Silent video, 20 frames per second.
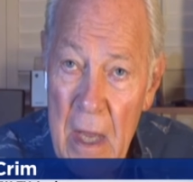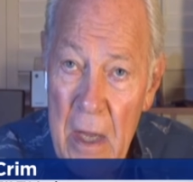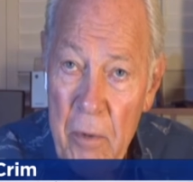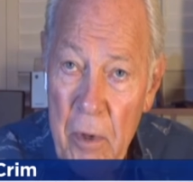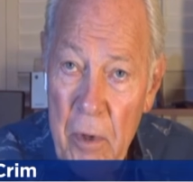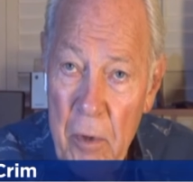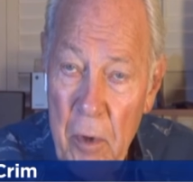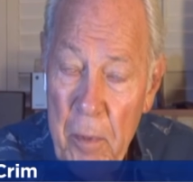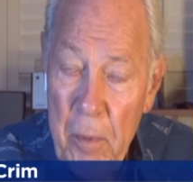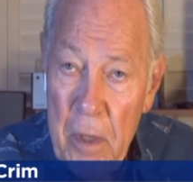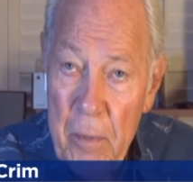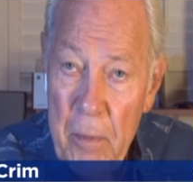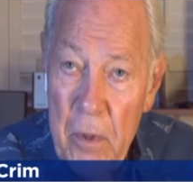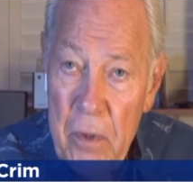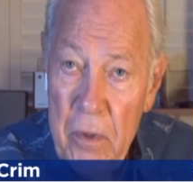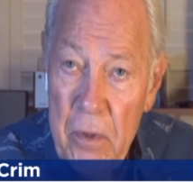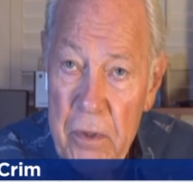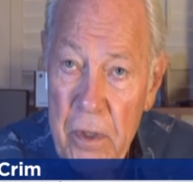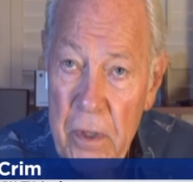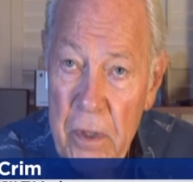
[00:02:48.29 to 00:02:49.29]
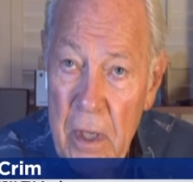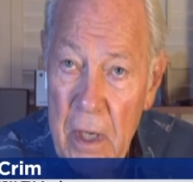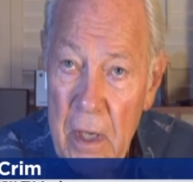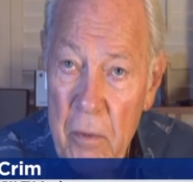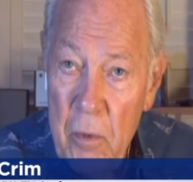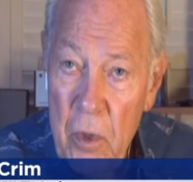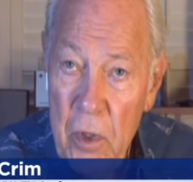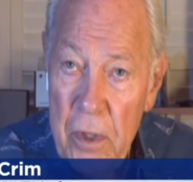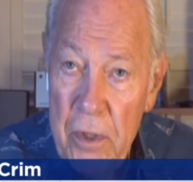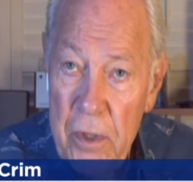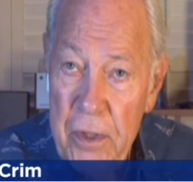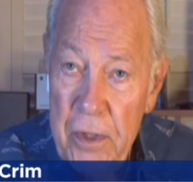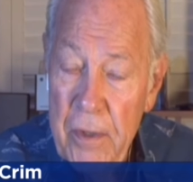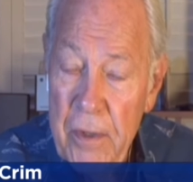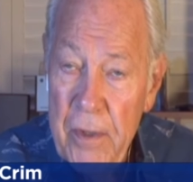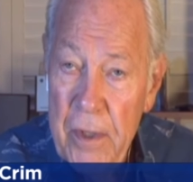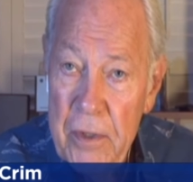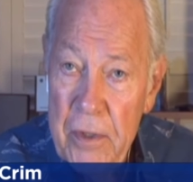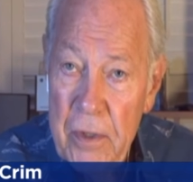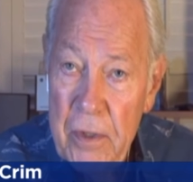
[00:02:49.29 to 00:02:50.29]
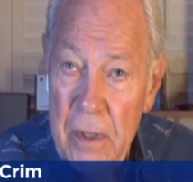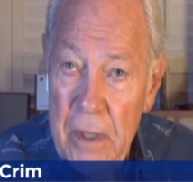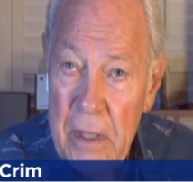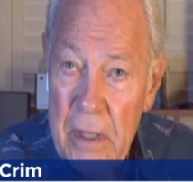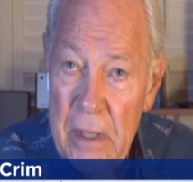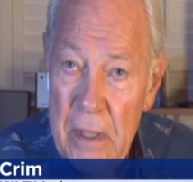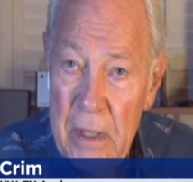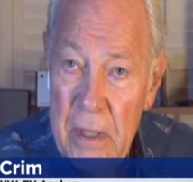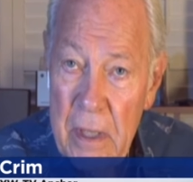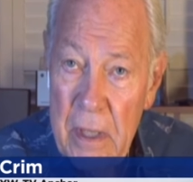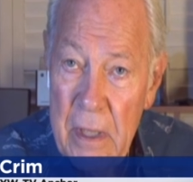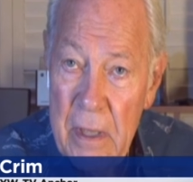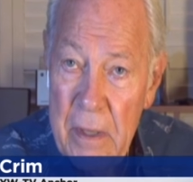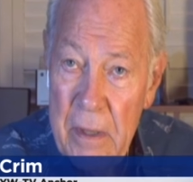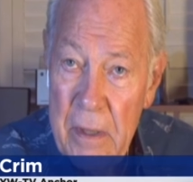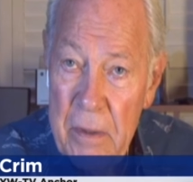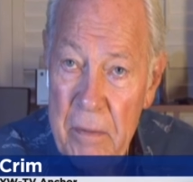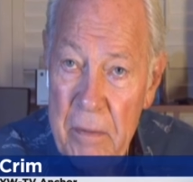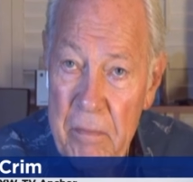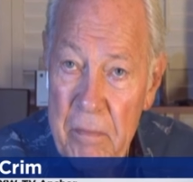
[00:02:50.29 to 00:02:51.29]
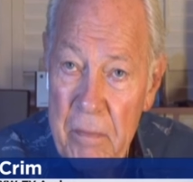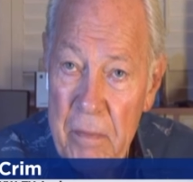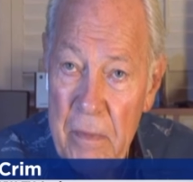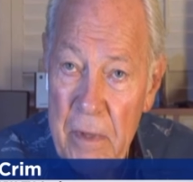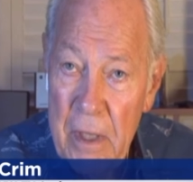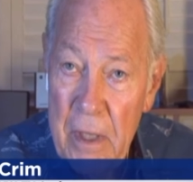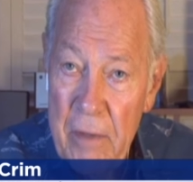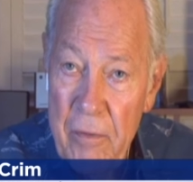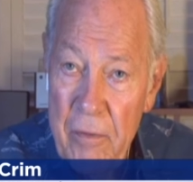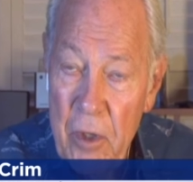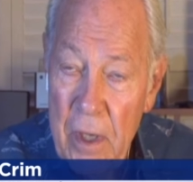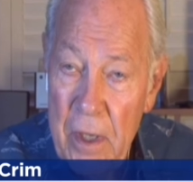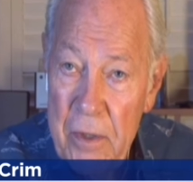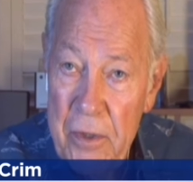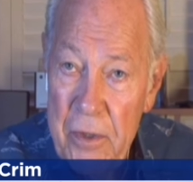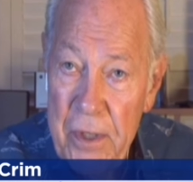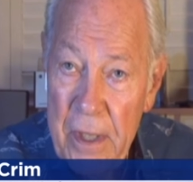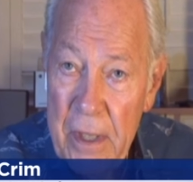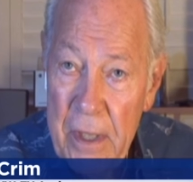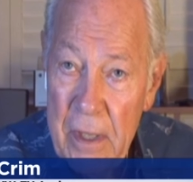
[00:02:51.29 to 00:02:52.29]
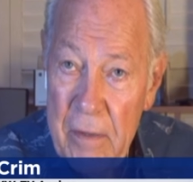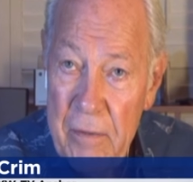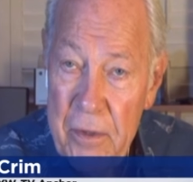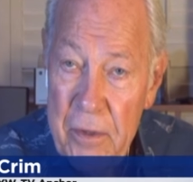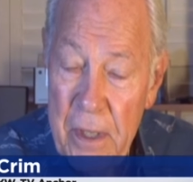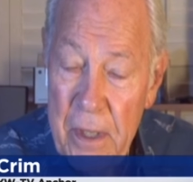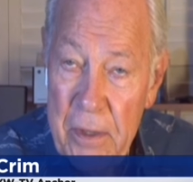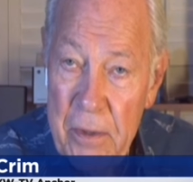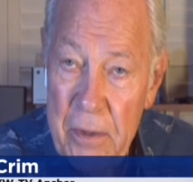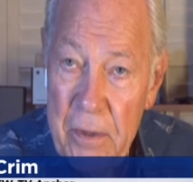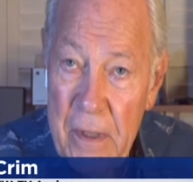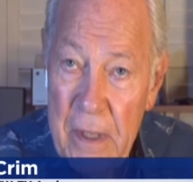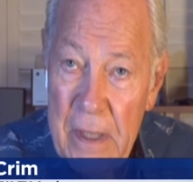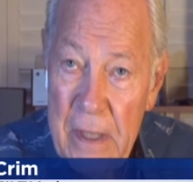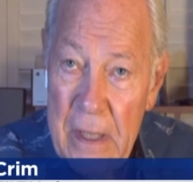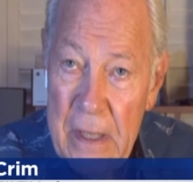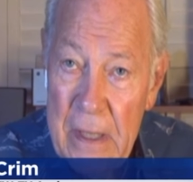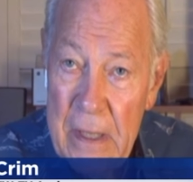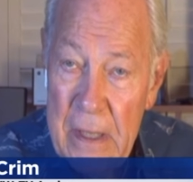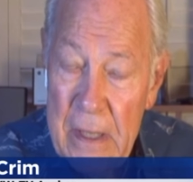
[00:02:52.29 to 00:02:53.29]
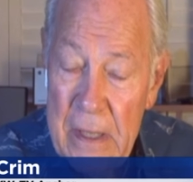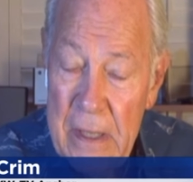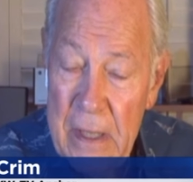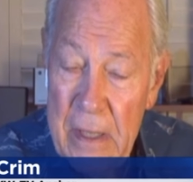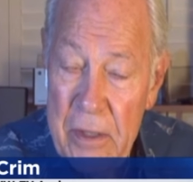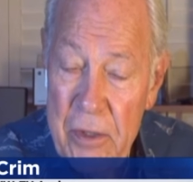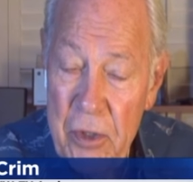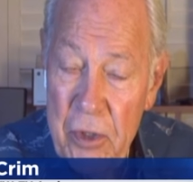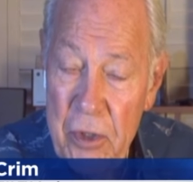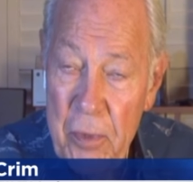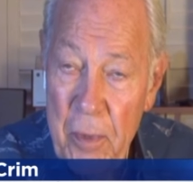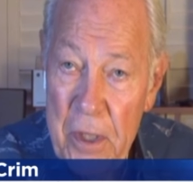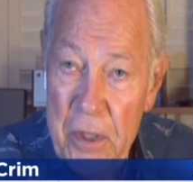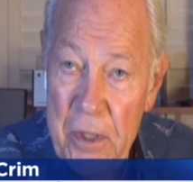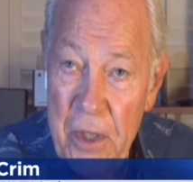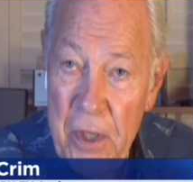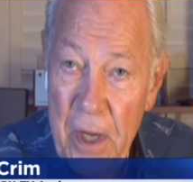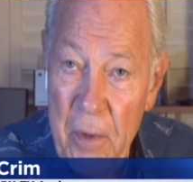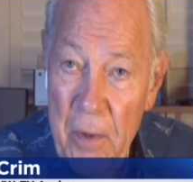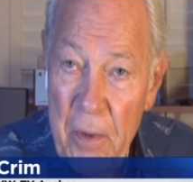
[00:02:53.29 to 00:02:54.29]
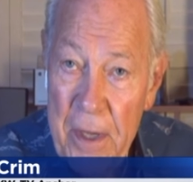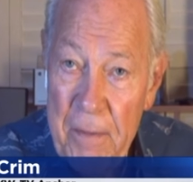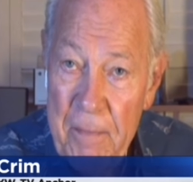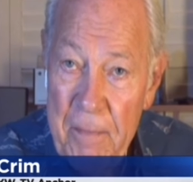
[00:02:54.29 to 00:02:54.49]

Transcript: We were people who took our work seriously, never ourselves, I don't think, not too much anyway.